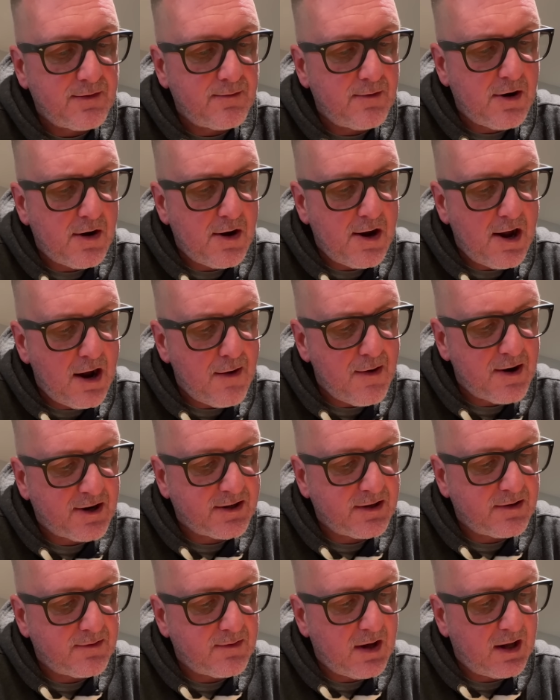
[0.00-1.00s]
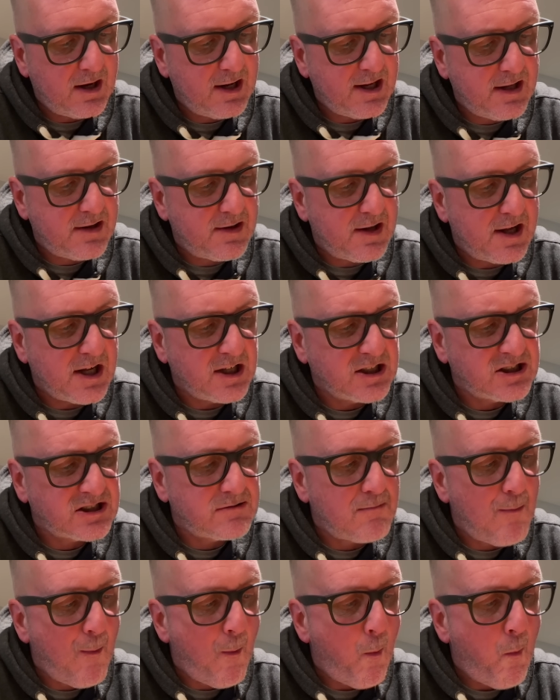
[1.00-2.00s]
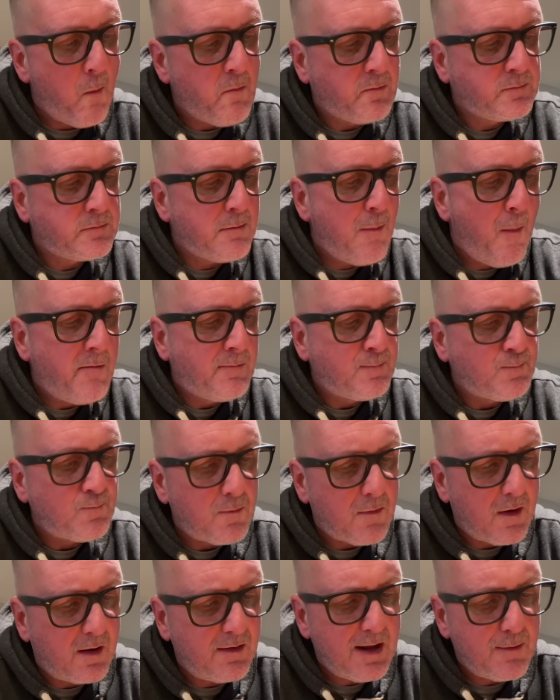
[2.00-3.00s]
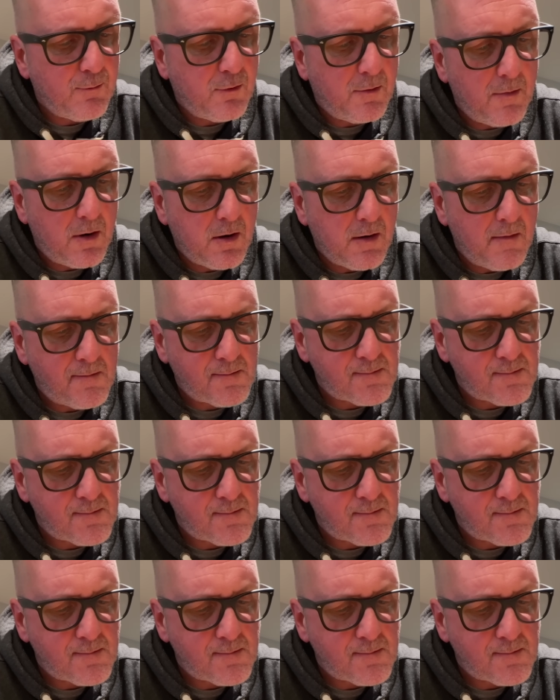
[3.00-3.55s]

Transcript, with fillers: Right, I reckon I'll eat this and then we'll,